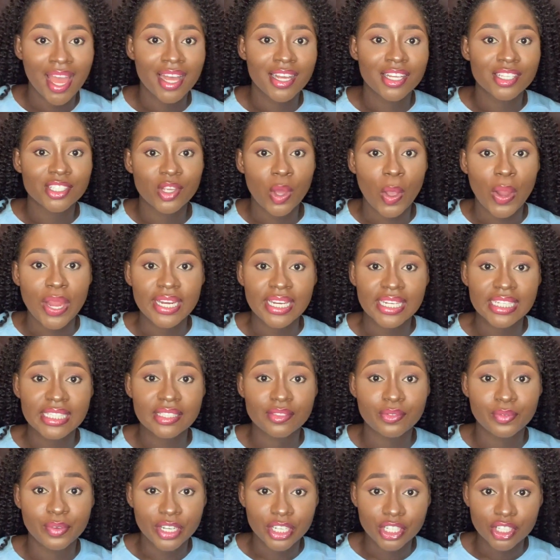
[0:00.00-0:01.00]
So in this
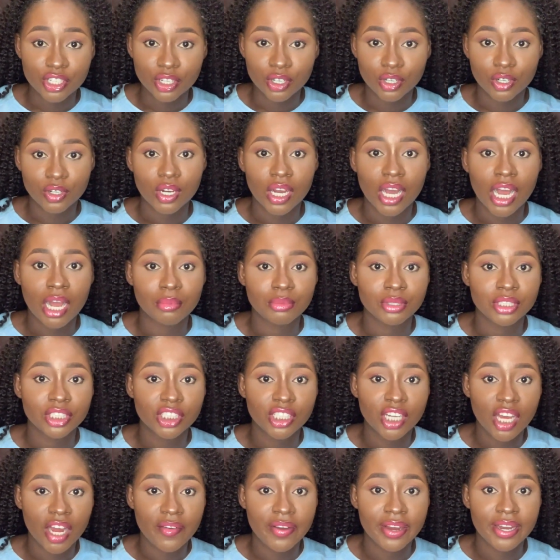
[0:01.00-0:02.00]
video, I'll be
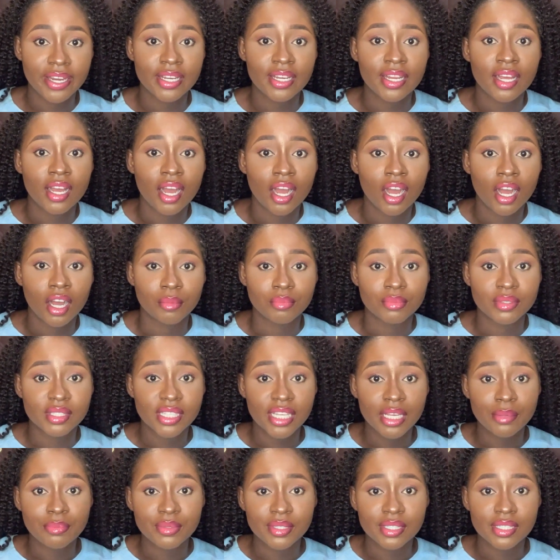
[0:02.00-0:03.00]
sharing
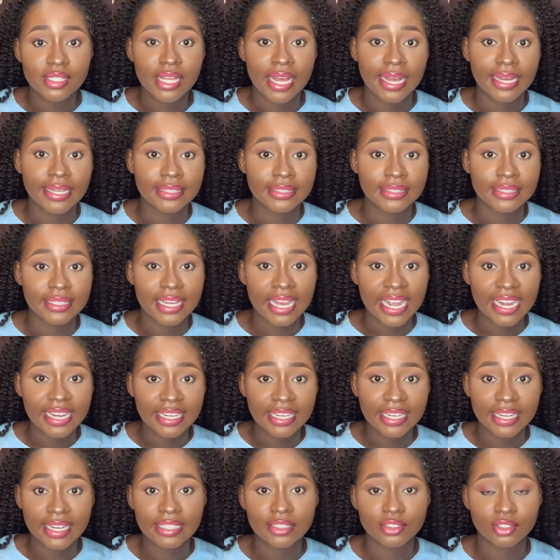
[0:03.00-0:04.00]
tips and
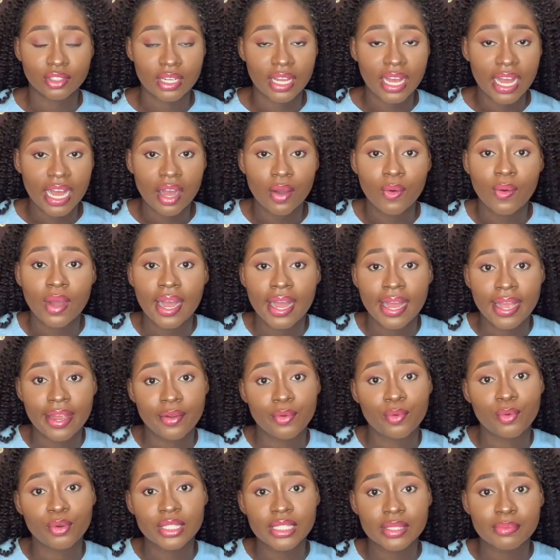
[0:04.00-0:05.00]
guidelines on how I
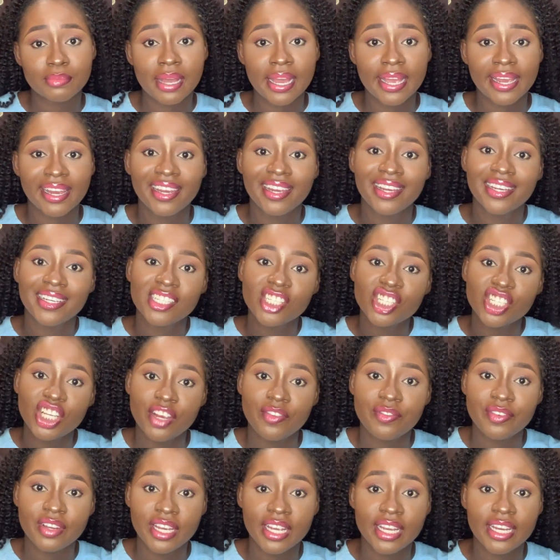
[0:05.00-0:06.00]
wrote my
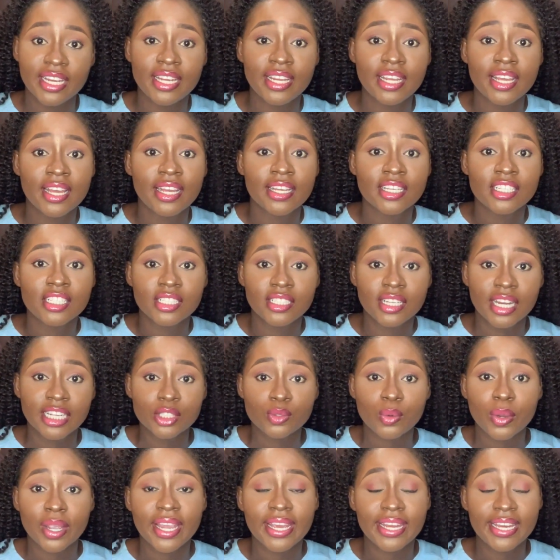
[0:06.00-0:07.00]
Chevening
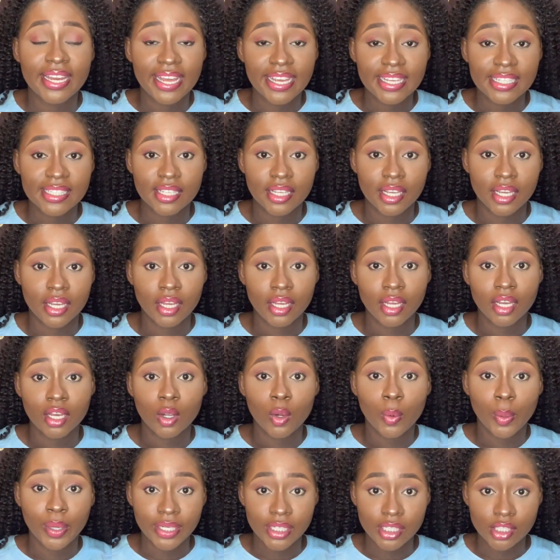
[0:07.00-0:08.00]
Networking essay
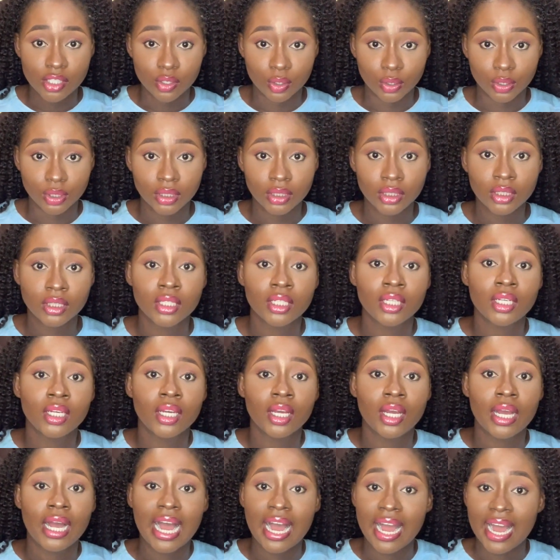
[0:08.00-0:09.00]
question,
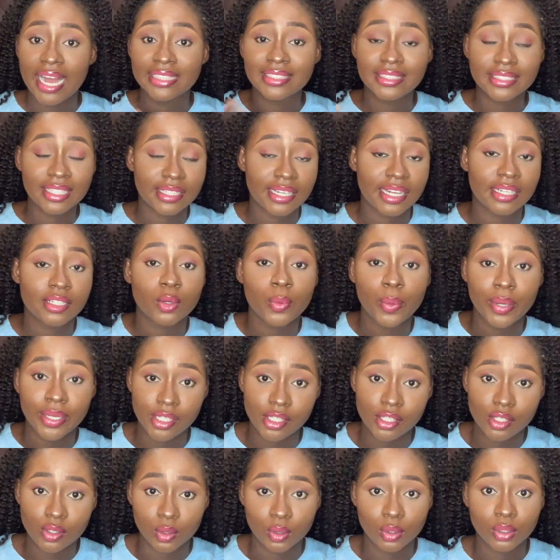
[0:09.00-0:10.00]
how I answered that
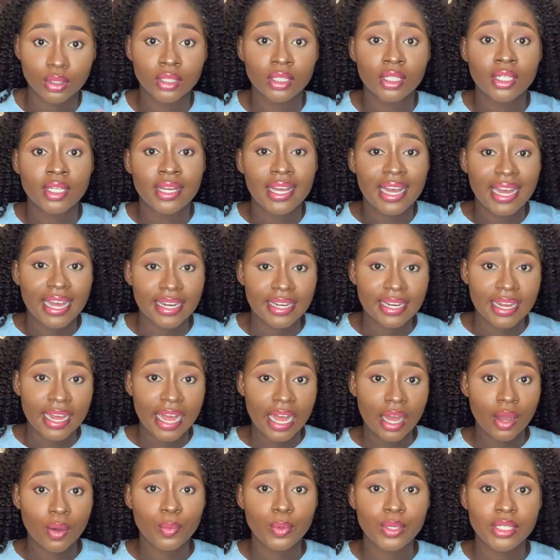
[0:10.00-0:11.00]
question, and
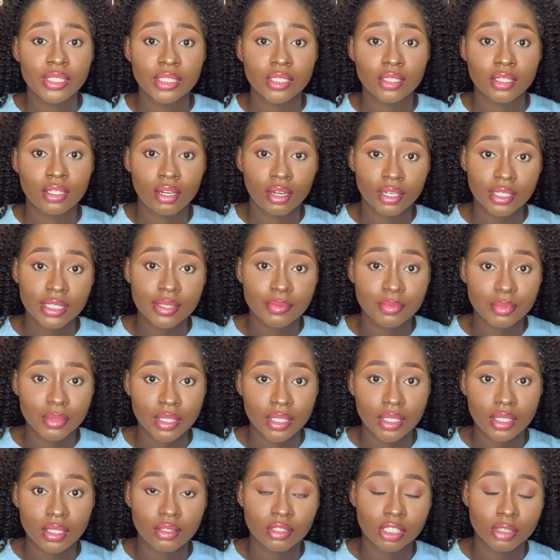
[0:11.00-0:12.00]
how it
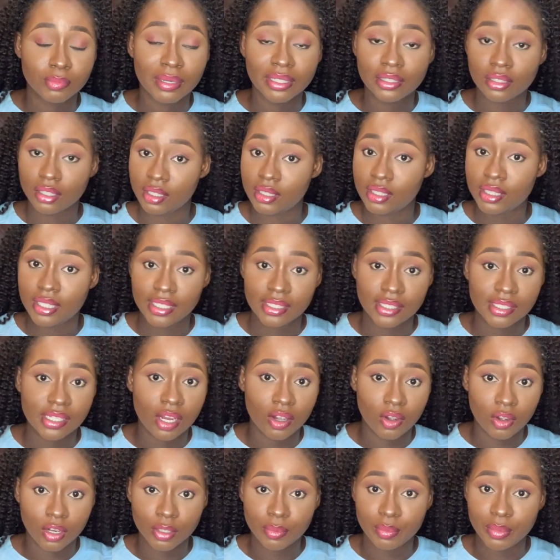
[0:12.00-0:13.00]
was part of the things
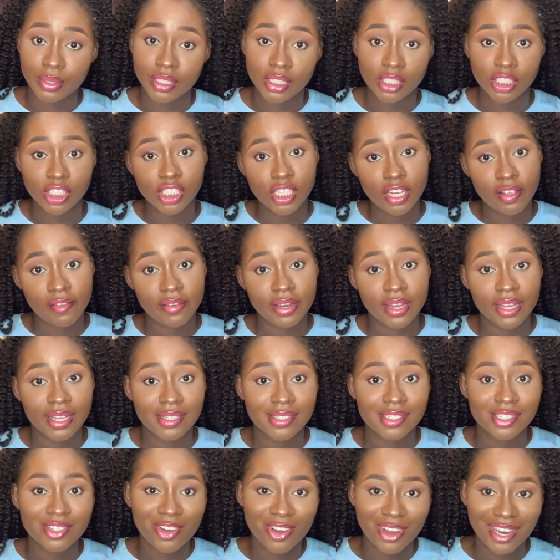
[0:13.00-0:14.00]
that got me the
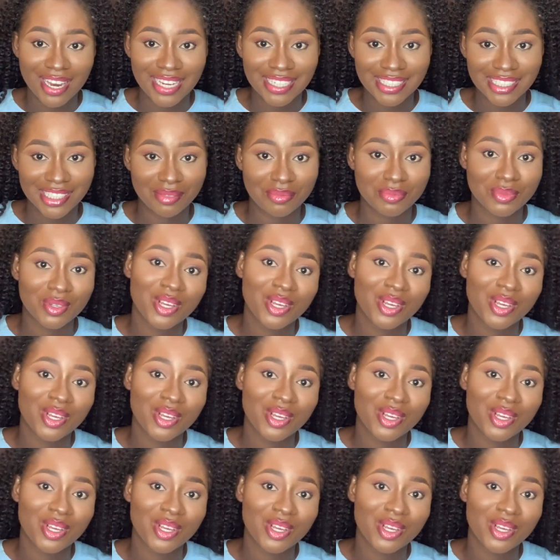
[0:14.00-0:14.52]
Chevening Scholarship.